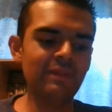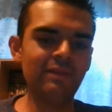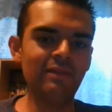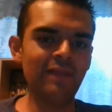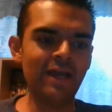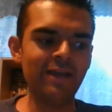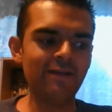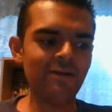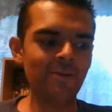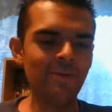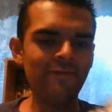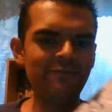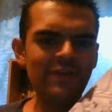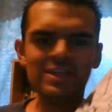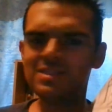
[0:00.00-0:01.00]
like,
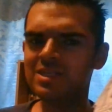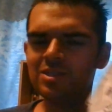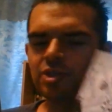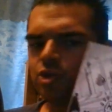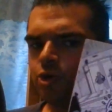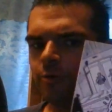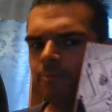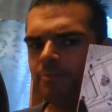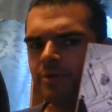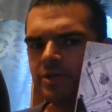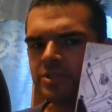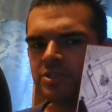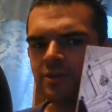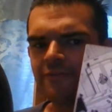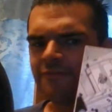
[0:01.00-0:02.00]
facing the
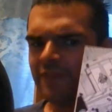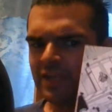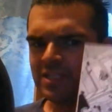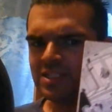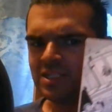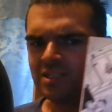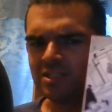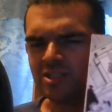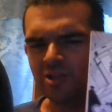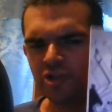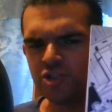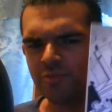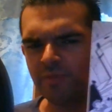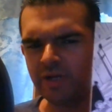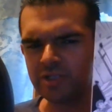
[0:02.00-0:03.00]
Koopas, they're facing
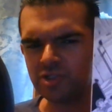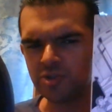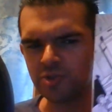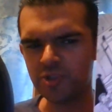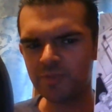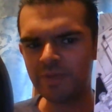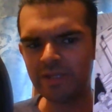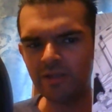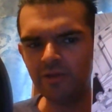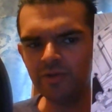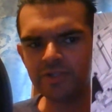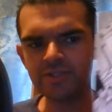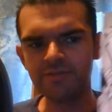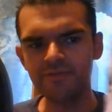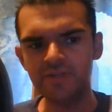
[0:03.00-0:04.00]
sludge monsters by the
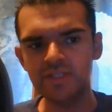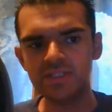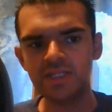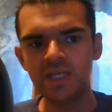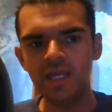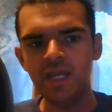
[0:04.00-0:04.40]
looks of it.